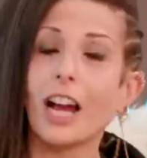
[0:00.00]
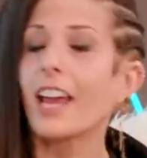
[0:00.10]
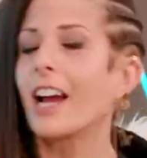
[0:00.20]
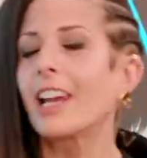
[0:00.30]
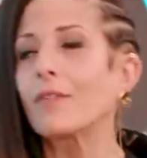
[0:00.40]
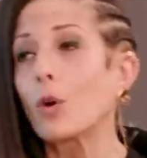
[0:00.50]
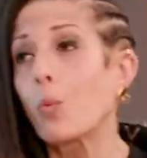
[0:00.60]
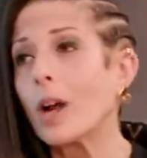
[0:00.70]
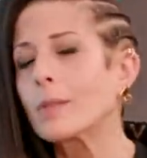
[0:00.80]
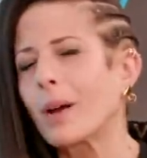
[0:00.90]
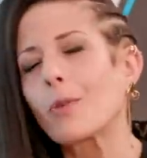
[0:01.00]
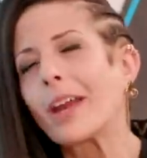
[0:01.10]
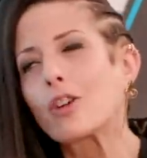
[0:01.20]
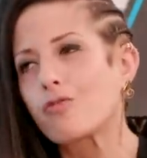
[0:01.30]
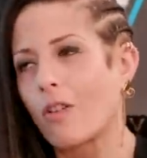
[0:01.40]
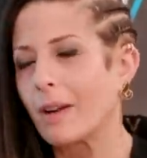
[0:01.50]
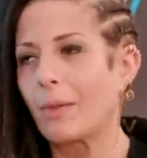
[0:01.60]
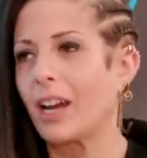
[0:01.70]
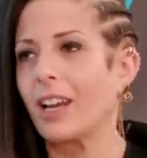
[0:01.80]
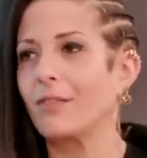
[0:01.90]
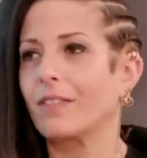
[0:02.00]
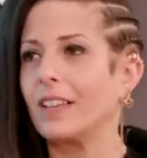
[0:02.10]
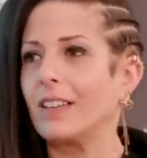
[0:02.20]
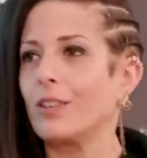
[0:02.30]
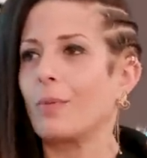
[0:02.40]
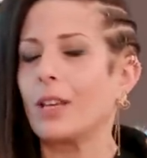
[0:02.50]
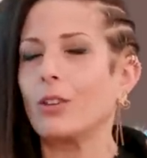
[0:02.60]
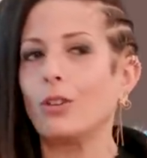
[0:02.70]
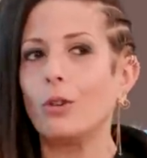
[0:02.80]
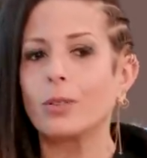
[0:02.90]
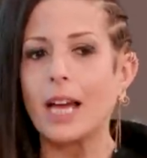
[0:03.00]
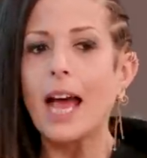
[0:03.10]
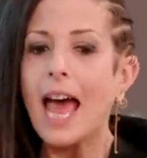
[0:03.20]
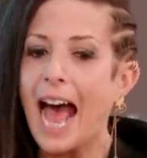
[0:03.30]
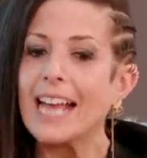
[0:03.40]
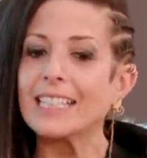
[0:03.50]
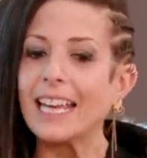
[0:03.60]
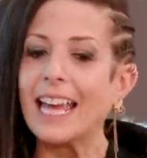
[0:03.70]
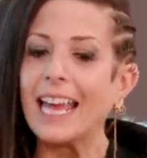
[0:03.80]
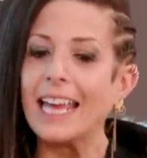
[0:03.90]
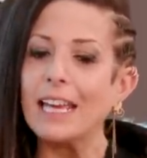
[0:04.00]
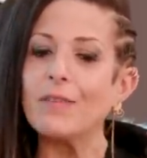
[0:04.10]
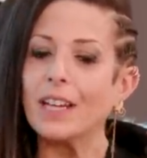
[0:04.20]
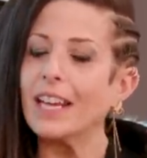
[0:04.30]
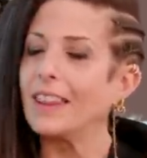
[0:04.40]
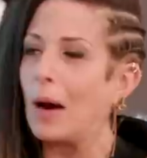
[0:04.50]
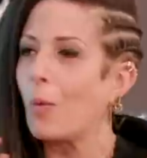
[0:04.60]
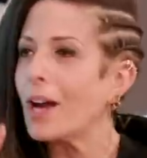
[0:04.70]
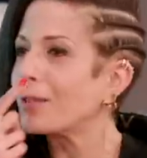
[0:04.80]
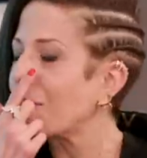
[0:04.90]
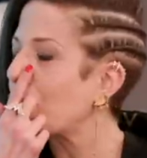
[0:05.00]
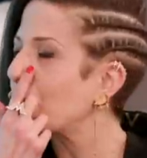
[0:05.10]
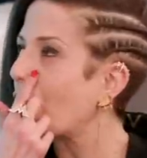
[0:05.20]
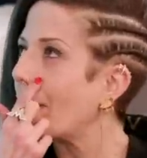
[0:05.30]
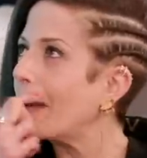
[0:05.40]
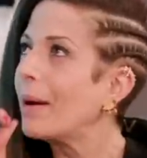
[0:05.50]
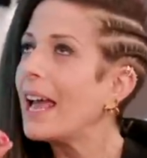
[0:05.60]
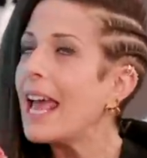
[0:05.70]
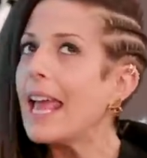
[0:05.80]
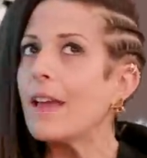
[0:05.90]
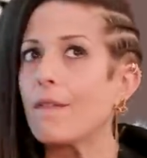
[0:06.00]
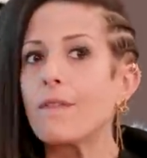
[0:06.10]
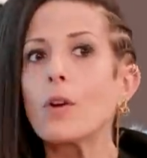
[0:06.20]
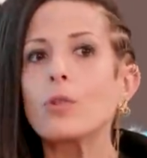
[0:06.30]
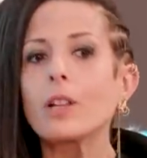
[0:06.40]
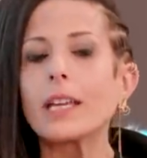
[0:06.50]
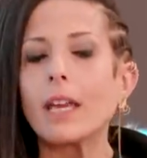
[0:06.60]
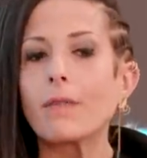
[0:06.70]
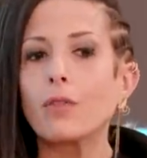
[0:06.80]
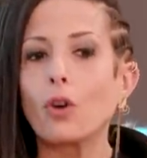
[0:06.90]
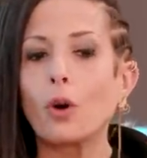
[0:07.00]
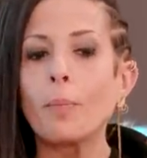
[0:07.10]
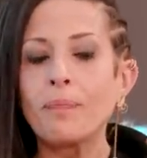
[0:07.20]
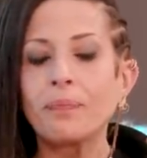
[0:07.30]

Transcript: I, I love your words, by the way, crime. I love the way you use that. And even in that word, the crime, it feels like if you're